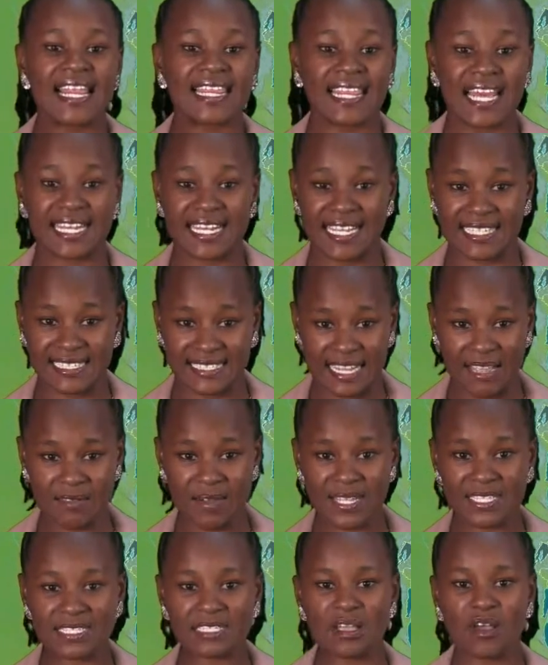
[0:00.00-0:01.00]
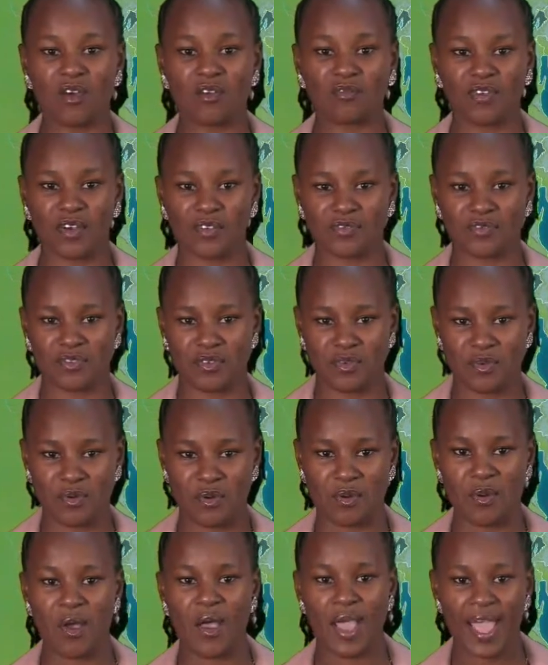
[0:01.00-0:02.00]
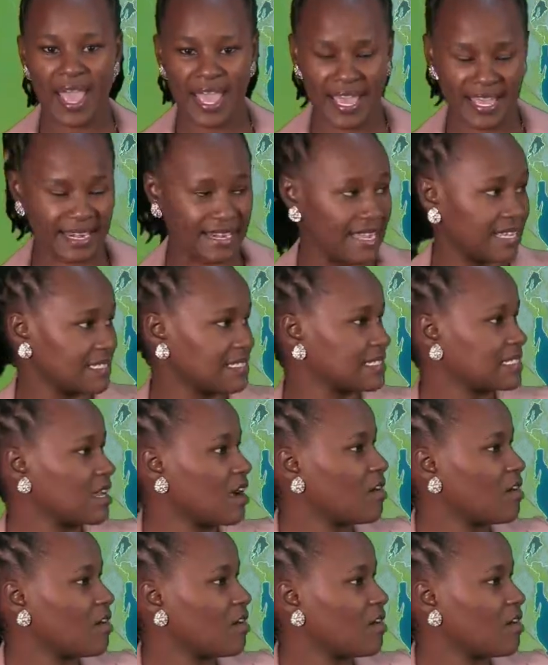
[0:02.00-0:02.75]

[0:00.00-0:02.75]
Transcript: thunder showers over a few areas.